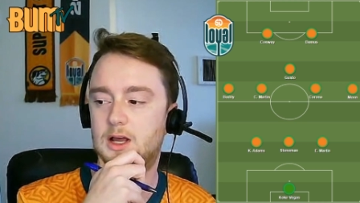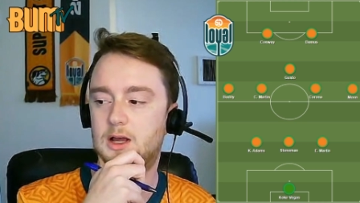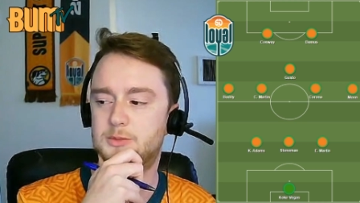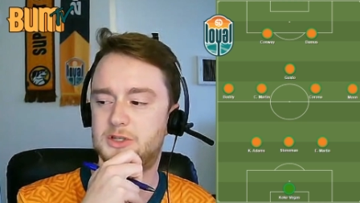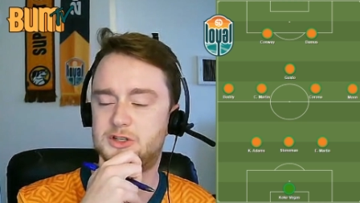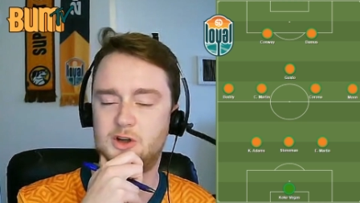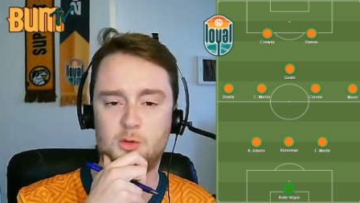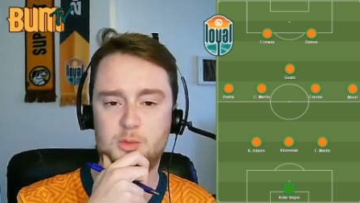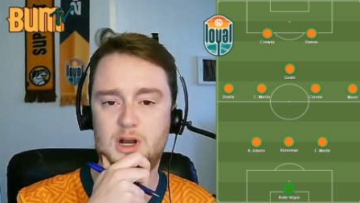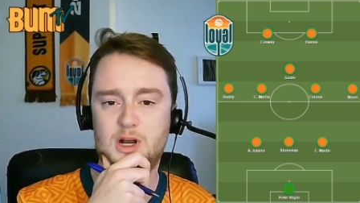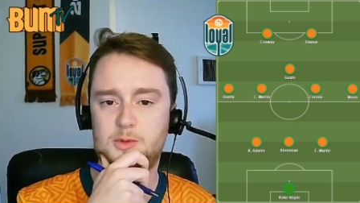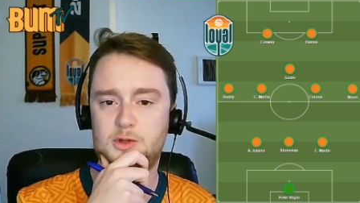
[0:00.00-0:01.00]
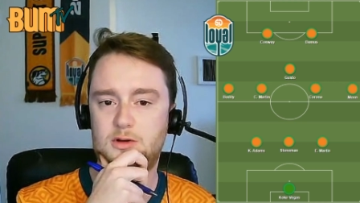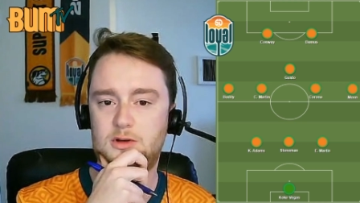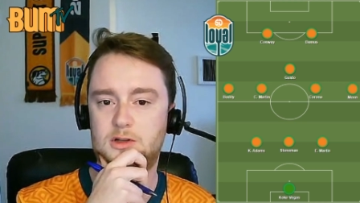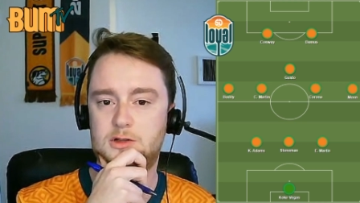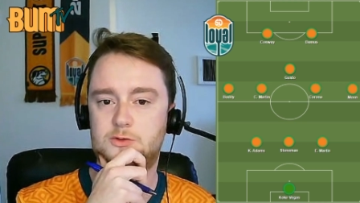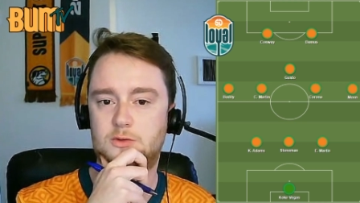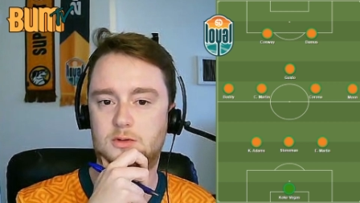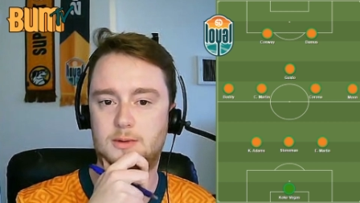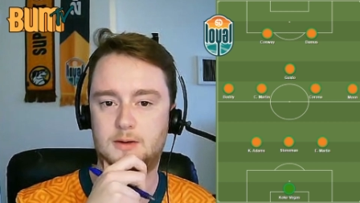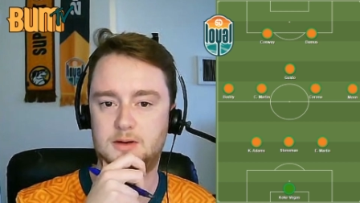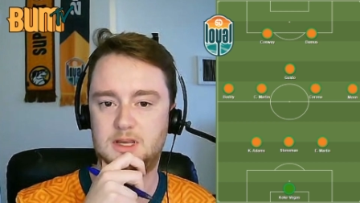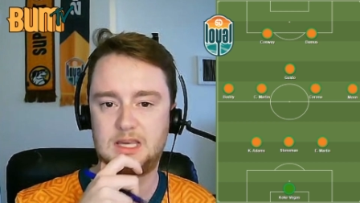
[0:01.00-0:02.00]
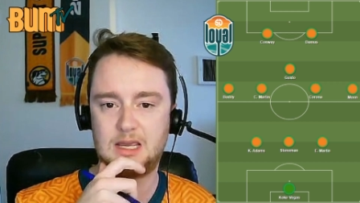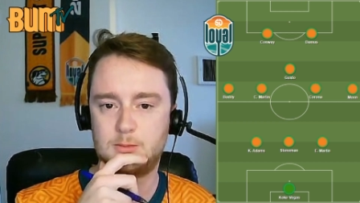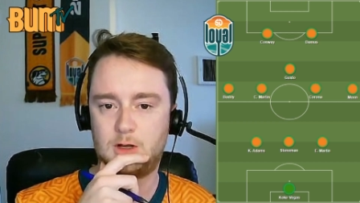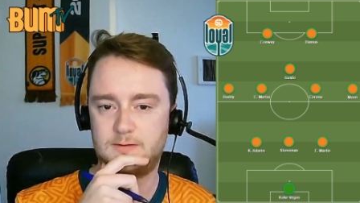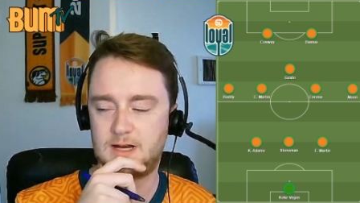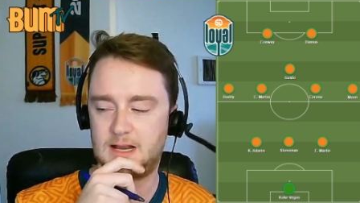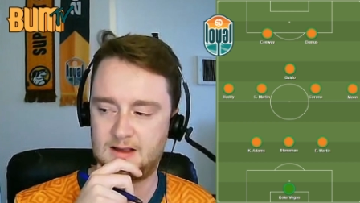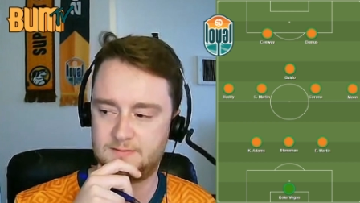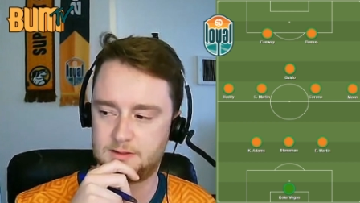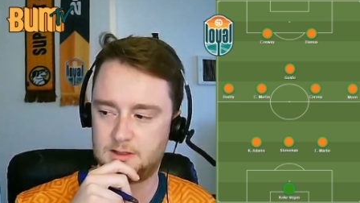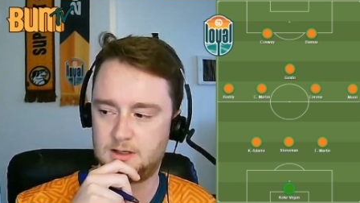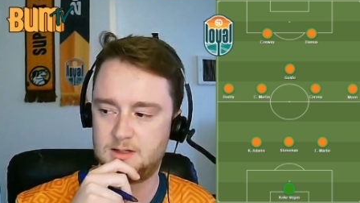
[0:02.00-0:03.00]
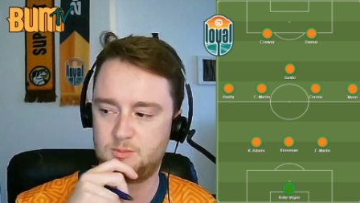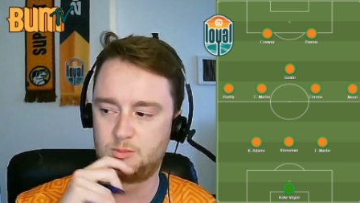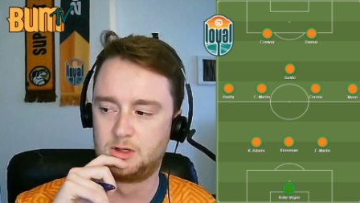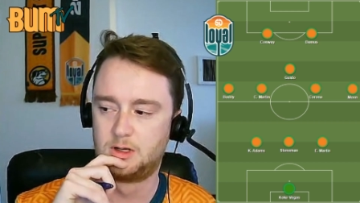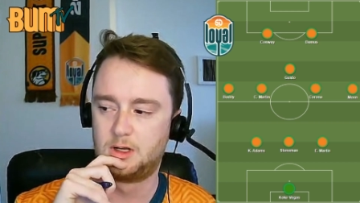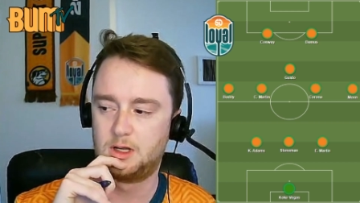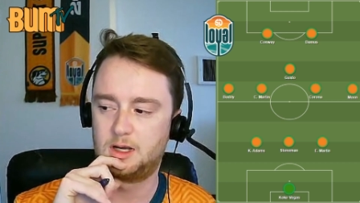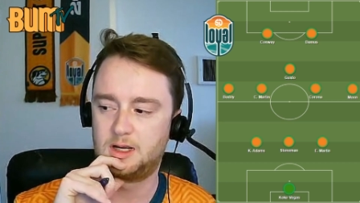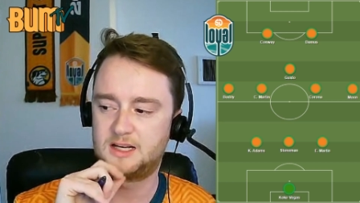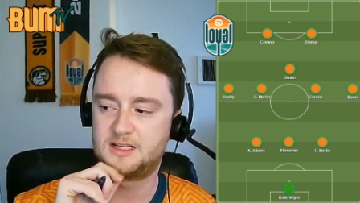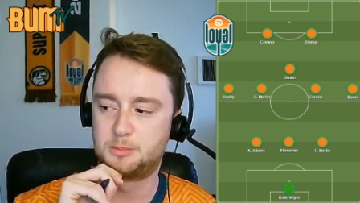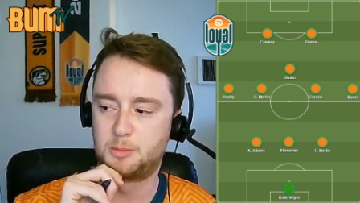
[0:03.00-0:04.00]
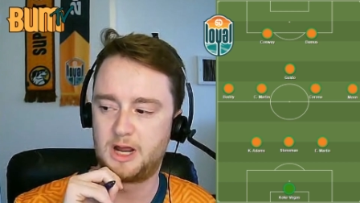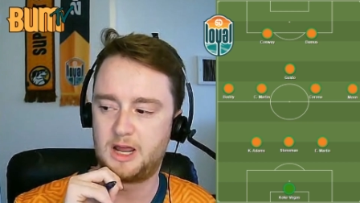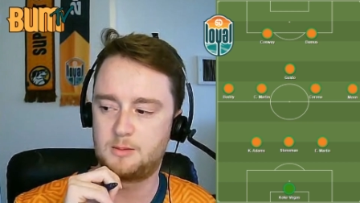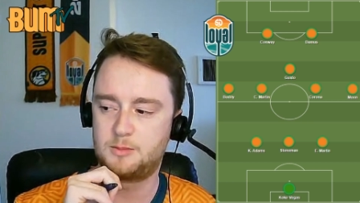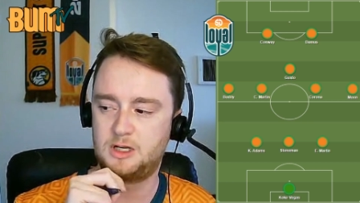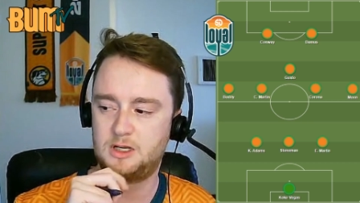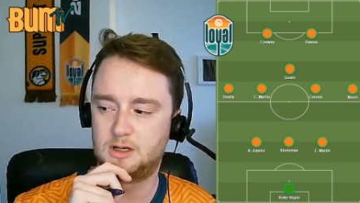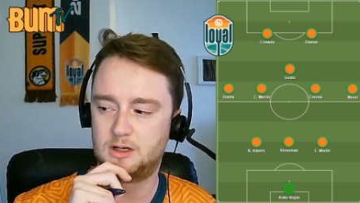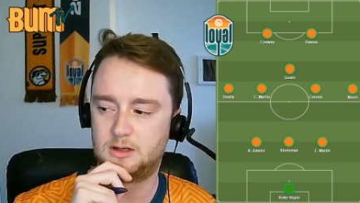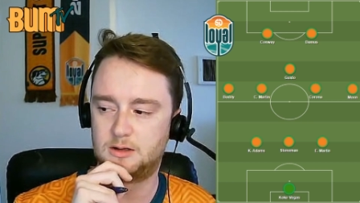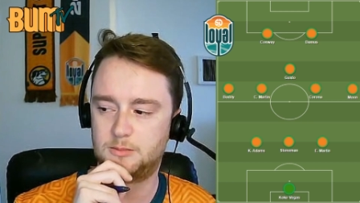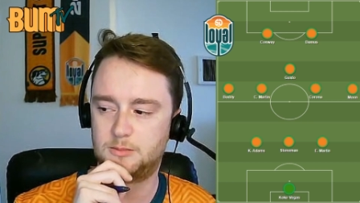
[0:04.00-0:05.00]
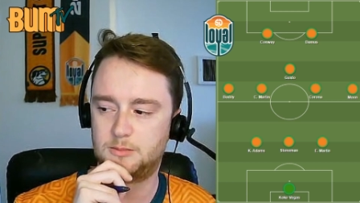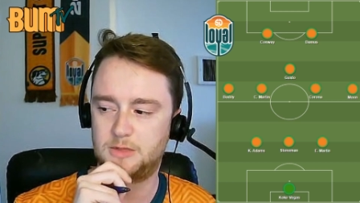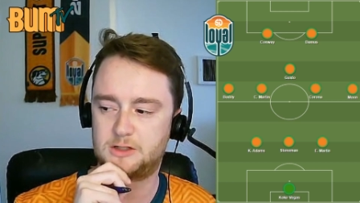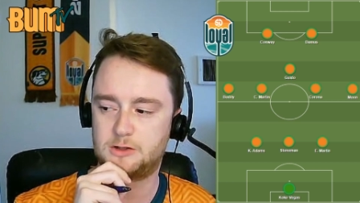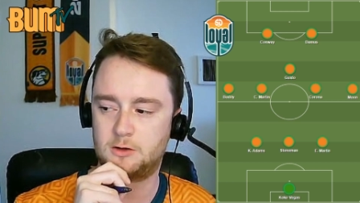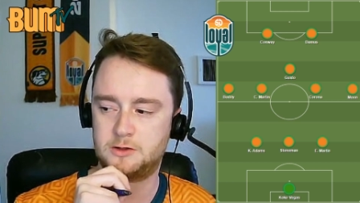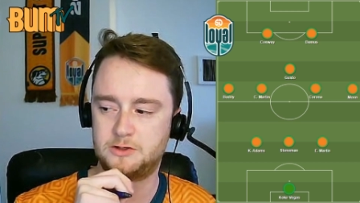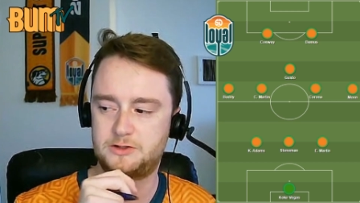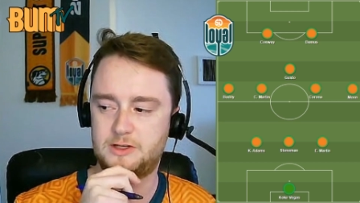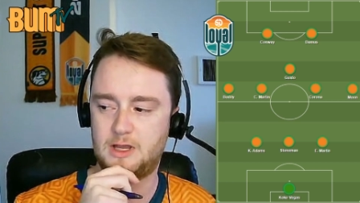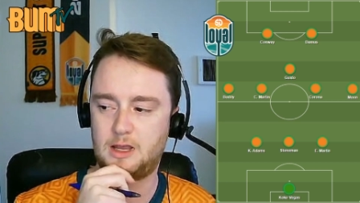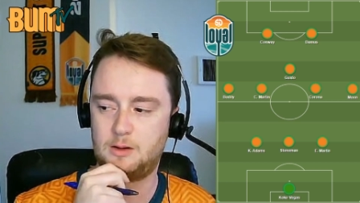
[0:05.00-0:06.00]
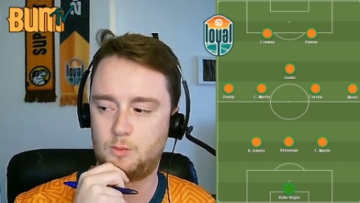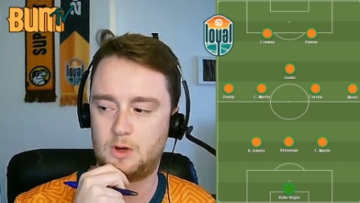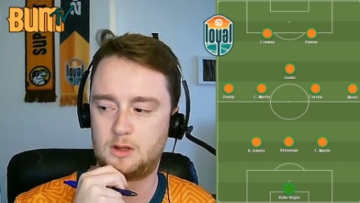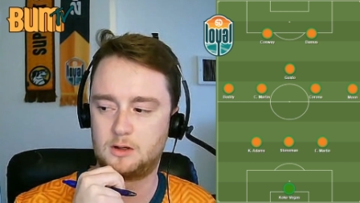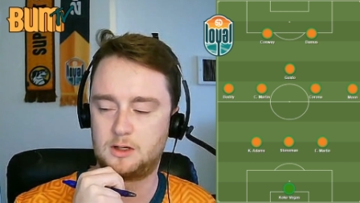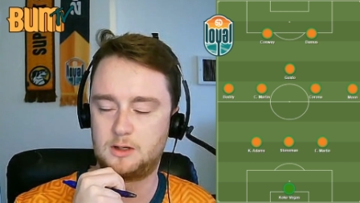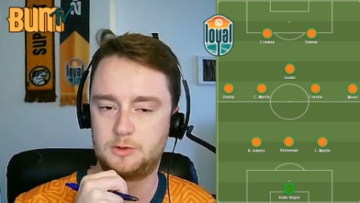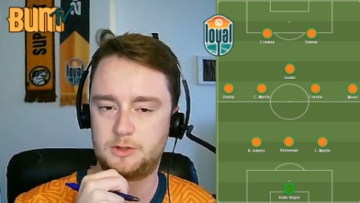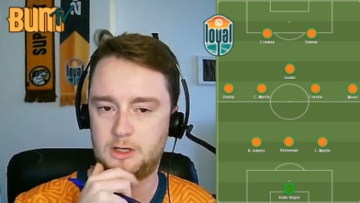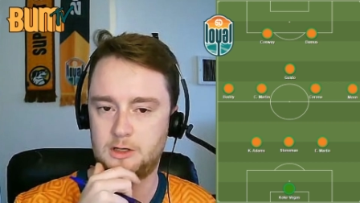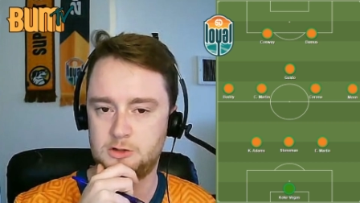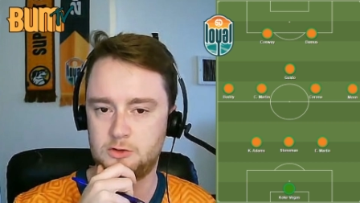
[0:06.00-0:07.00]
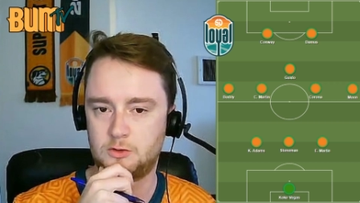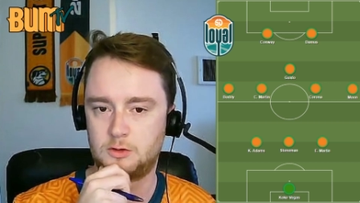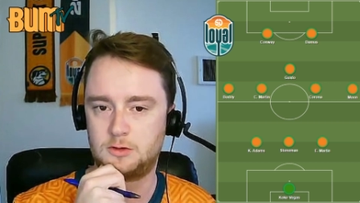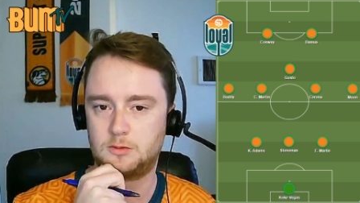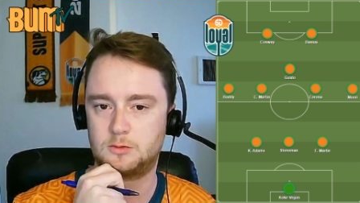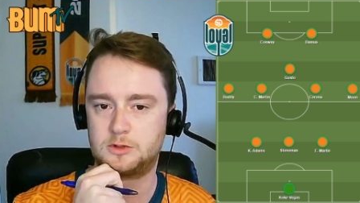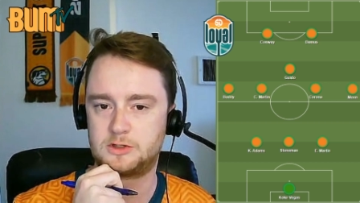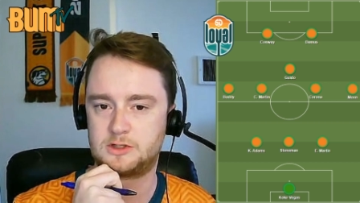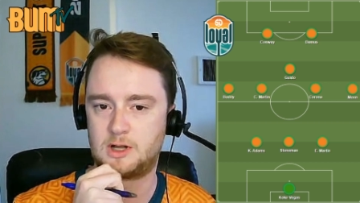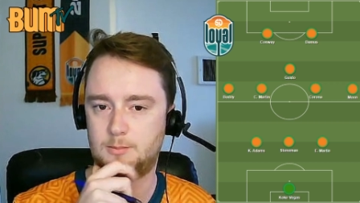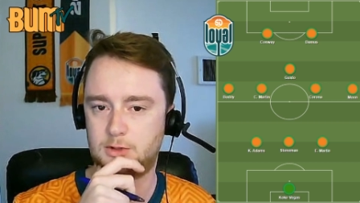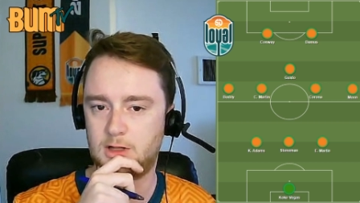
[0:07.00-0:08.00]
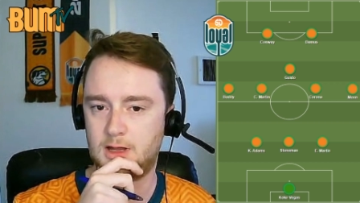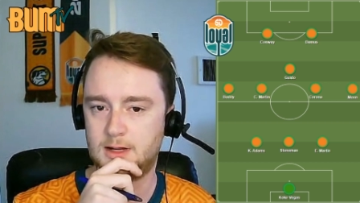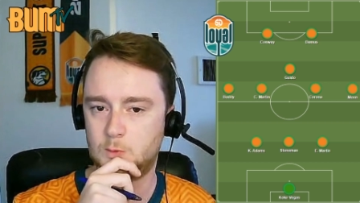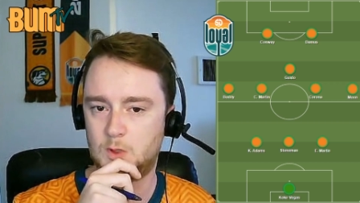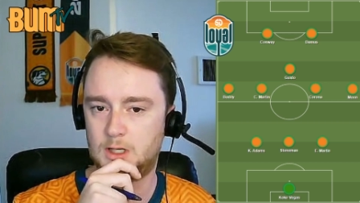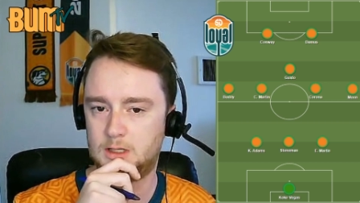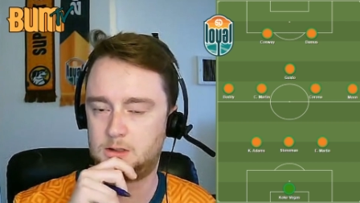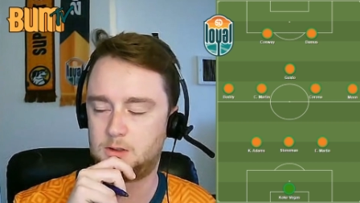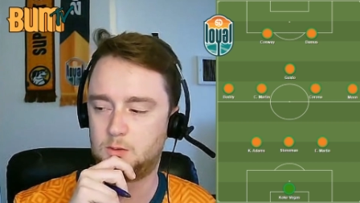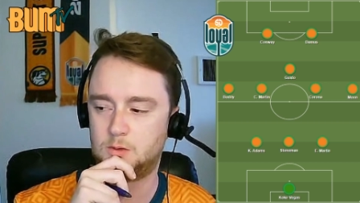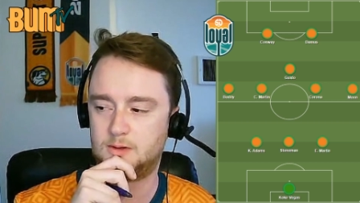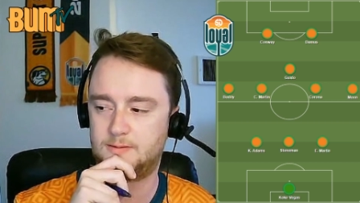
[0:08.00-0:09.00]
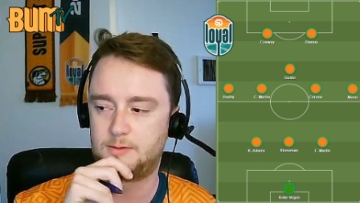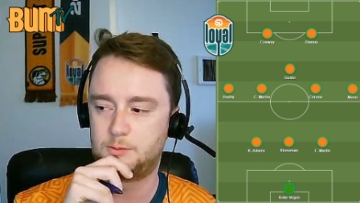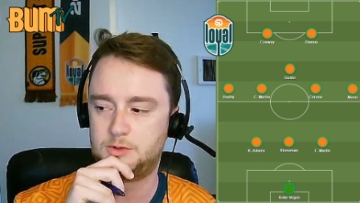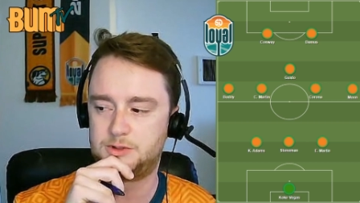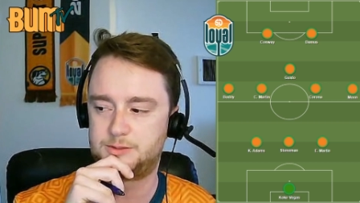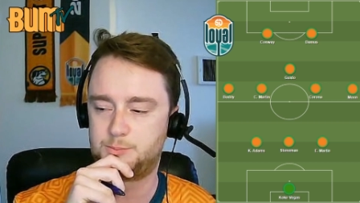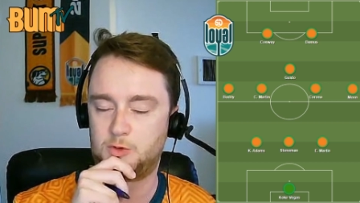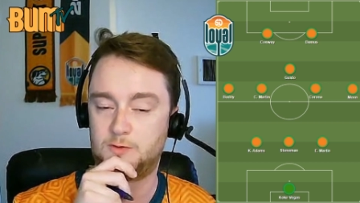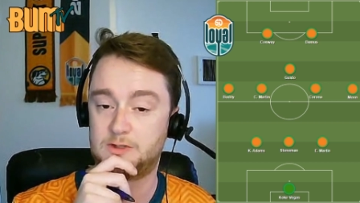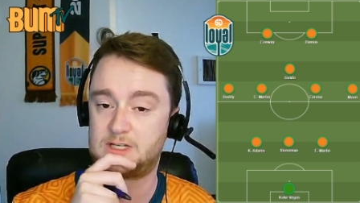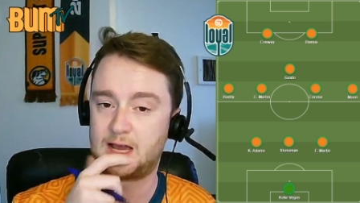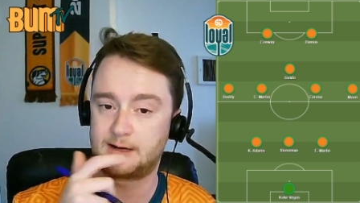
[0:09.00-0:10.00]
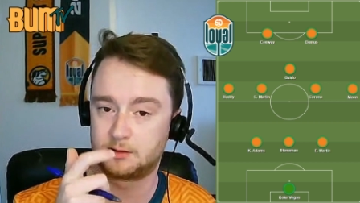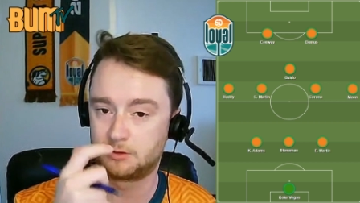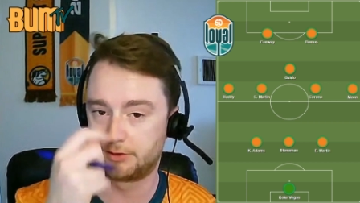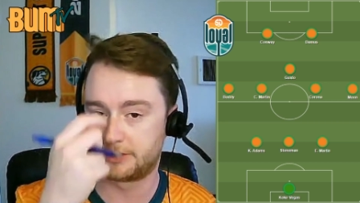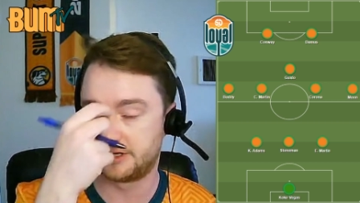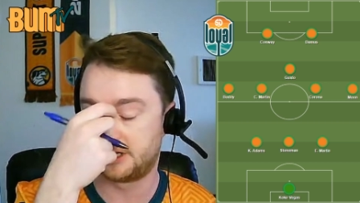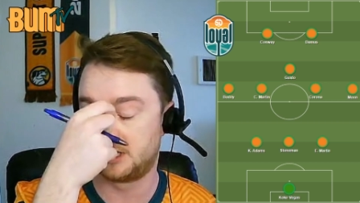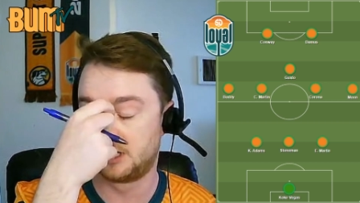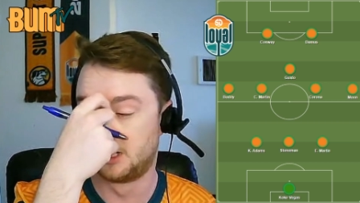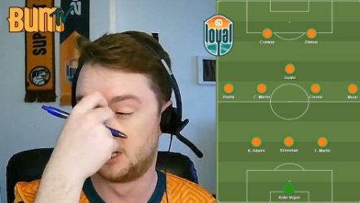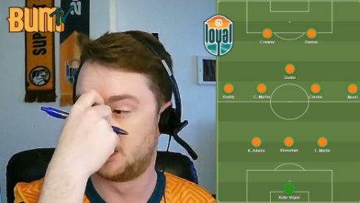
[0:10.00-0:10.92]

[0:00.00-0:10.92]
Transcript: Um, Stoneman, I'm a little unsure about. He came off at halftime against Miami. Um, it's hard to say whether he was injured or just not playing well, or if it was more of a tactical thing.